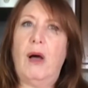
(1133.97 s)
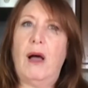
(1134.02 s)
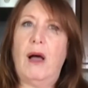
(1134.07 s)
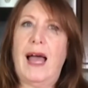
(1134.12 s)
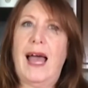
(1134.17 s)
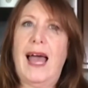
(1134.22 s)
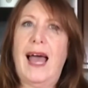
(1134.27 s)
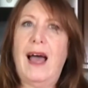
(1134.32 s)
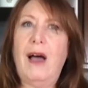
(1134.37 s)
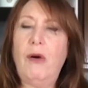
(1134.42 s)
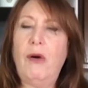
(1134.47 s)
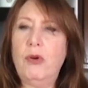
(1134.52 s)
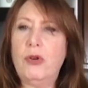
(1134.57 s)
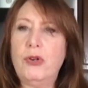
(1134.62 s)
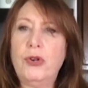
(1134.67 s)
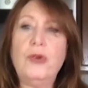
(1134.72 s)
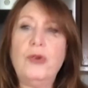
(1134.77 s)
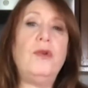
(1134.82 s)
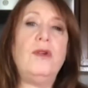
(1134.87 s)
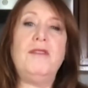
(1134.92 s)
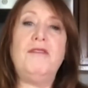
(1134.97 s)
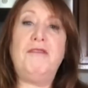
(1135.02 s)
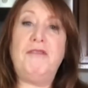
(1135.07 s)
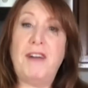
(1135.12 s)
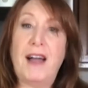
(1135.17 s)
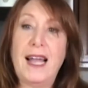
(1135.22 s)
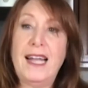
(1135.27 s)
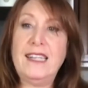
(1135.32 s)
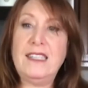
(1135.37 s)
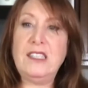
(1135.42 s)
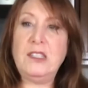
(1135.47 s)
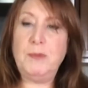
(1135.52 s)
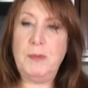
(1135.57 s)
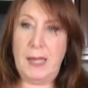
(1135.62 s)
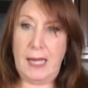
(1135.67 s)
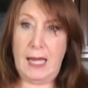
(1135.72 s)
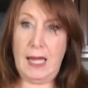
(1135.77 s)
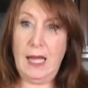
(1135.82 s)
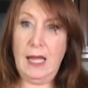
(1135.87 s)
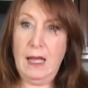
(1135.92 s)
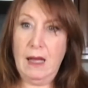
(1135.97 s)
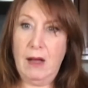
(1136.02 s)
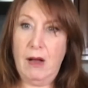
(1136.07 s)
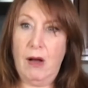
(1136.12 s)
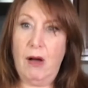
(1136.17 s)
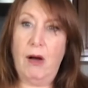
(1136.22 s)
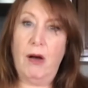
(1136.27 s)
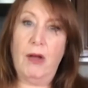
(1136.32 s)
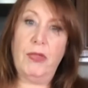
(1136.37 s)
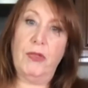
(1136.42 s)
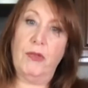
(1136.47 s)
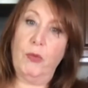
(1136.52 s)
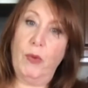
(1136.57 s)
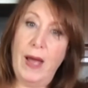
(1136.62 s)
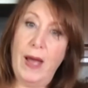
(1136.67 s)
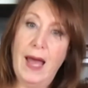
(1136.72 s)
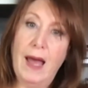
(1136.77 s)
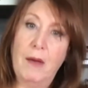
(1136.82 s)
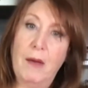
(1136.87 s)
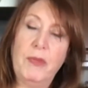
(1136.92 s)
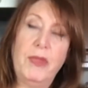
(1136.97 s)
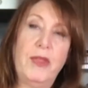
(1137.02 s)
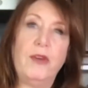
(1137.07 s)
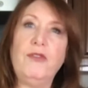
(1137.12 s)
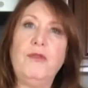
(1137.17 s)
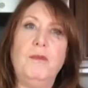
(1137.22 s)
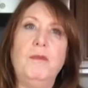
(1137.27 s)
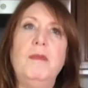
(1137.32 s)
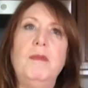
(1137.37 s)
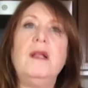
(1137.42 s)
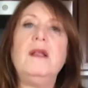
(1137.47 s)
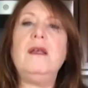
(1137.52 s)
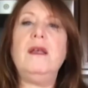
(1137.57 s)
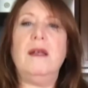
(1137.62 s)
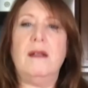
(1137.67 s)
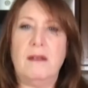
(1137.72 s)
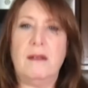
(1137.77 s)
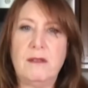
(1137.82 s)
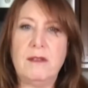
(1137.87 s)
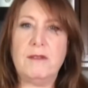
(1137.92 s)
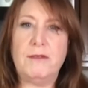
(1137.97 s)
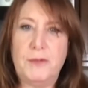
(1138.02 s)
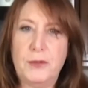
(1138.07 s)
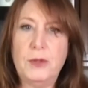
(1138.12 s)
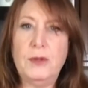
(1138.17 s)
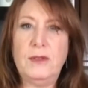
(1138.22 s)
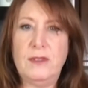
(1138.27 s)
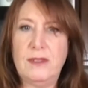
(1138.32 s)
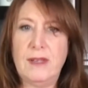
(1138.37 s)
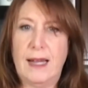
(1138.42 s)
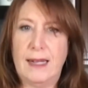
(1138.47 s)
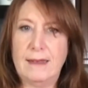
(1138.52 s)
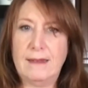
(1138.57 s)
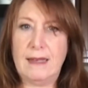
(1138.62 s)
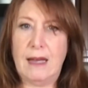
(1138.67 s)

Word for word: how Google finds me on the web. There's millions of food sites